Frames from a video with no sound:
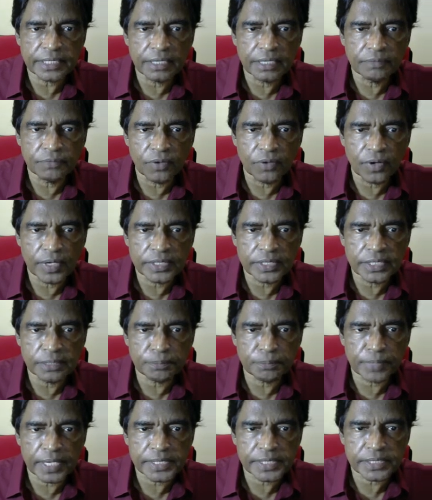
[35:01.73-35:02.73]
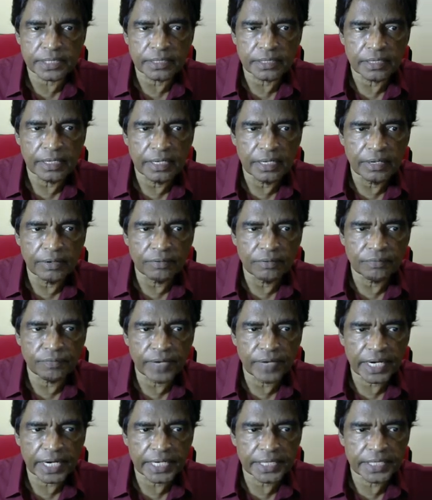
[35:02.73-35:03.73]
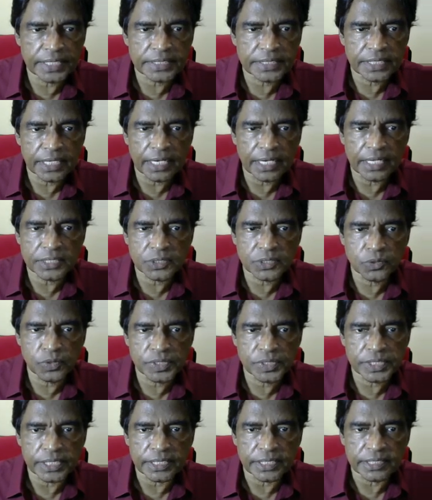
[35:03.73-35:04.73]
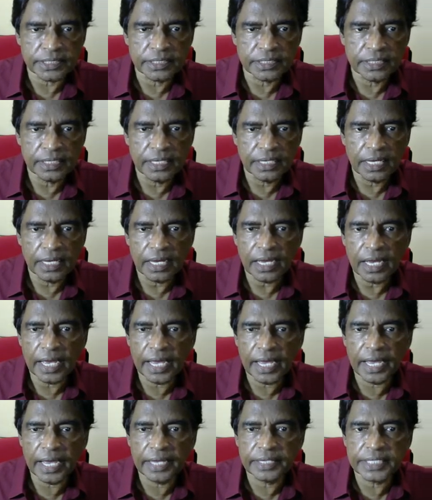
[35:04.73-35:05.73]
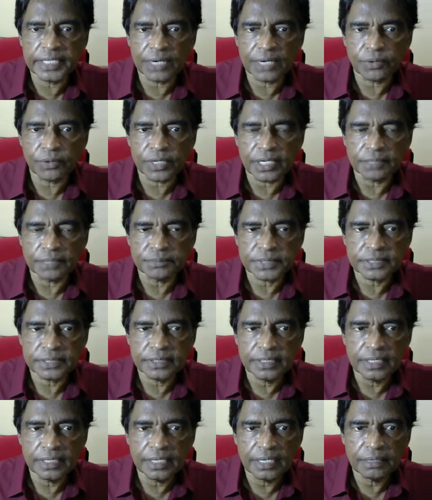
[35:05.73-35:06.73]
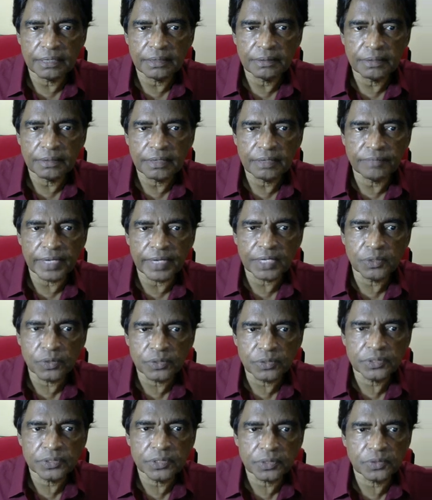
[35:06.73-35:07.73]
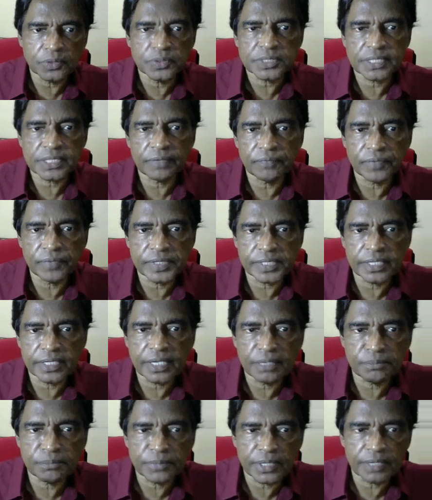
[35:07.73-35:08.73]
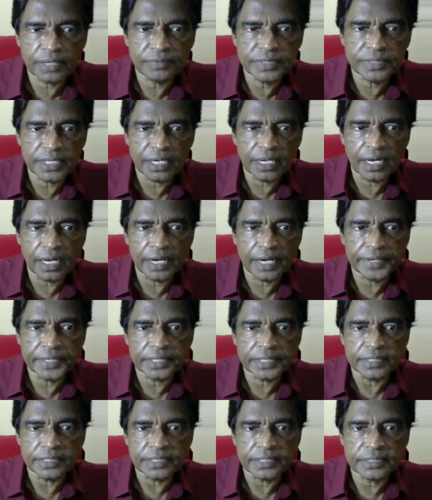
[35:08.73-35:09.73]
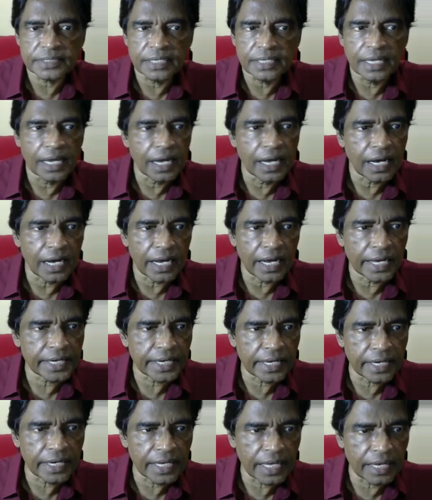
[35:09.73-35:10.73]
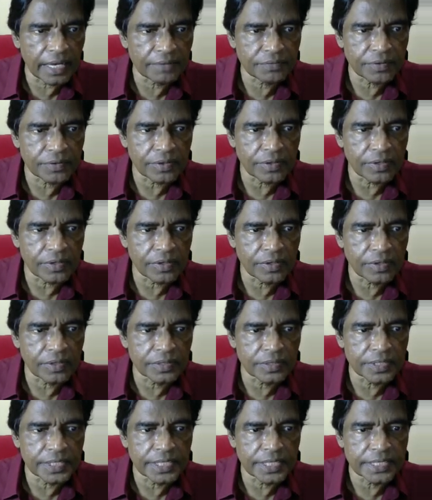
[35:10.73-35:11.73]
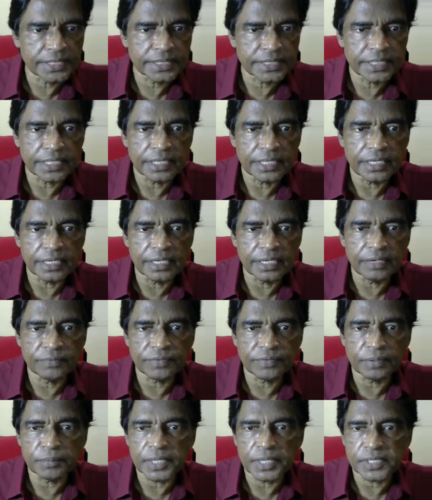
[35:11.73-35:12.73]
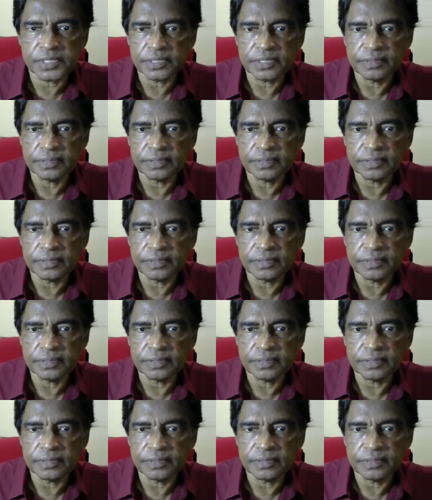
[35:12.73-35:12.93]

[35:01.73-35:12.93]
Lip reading: focus depression, factors associated, and the outcomes. By go through sufficient number of journal articles, I can have all this information,